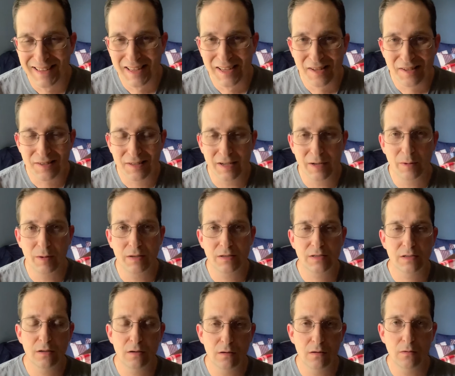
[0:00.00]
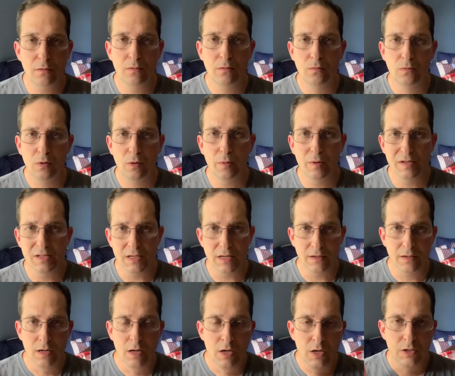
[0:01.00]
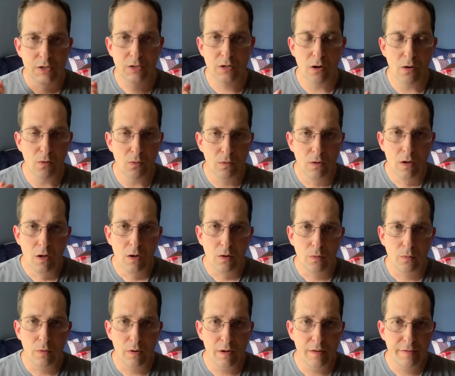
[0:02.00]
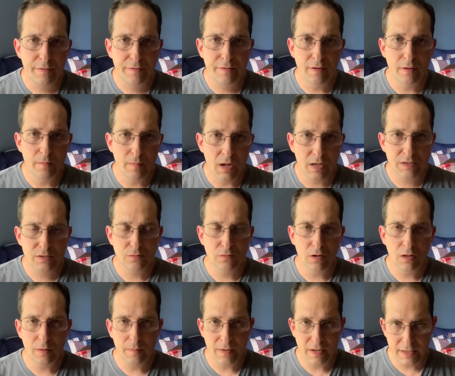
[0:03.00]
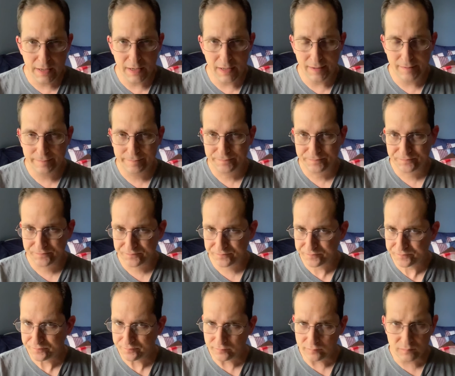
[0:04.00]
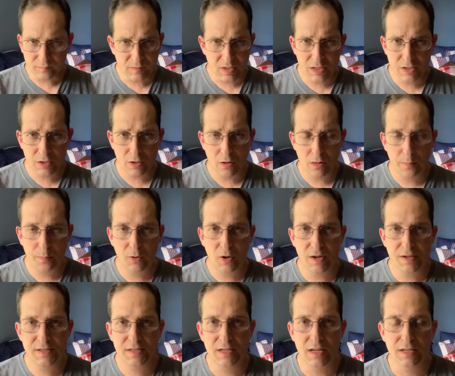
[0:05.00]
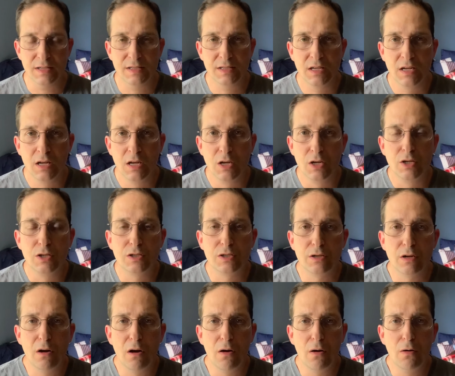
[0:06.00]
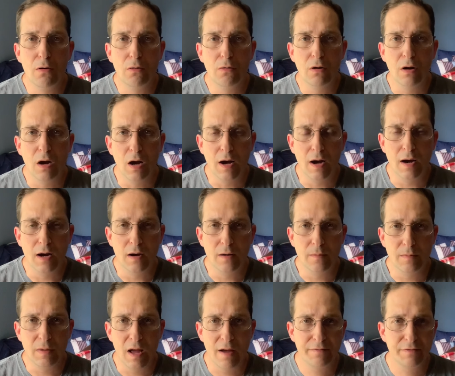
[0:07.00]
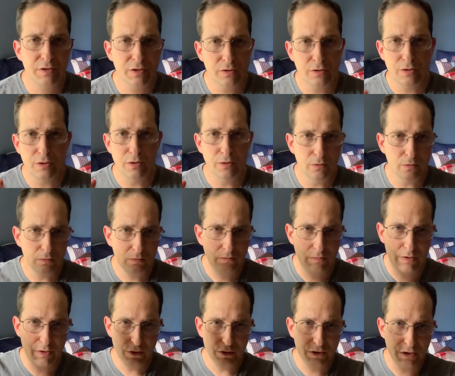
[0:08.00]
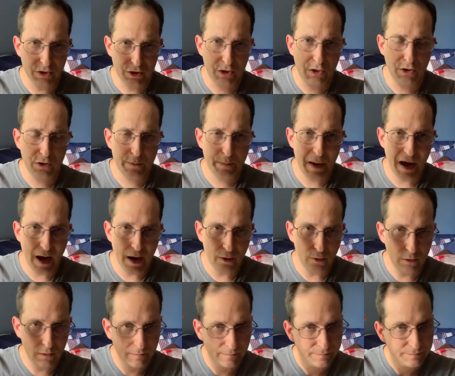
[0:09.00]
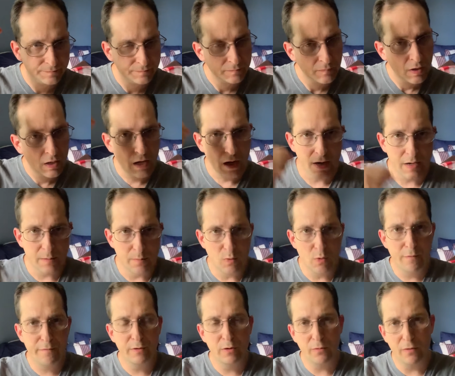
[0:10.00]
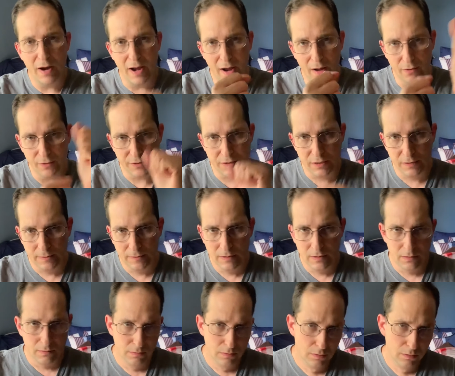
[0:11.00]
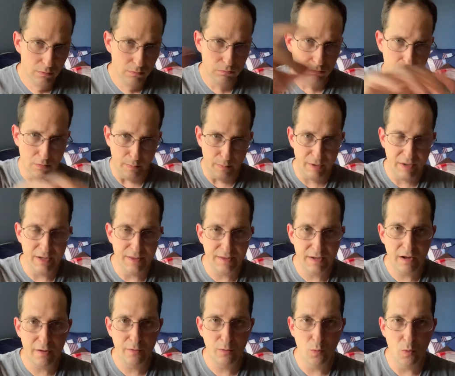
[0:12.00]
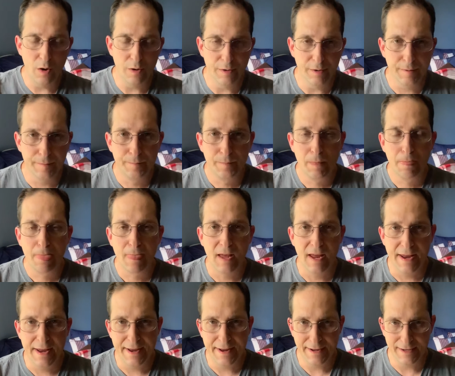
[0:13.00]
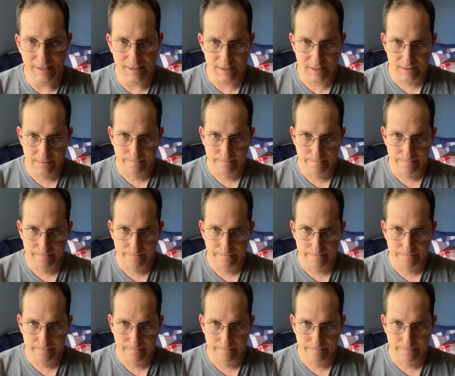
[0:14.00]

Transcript: Anyway, so where was I? So, with the mozzarella making, it's all a process. So, after you use this huge paddle and you move it around, bring in the other water, and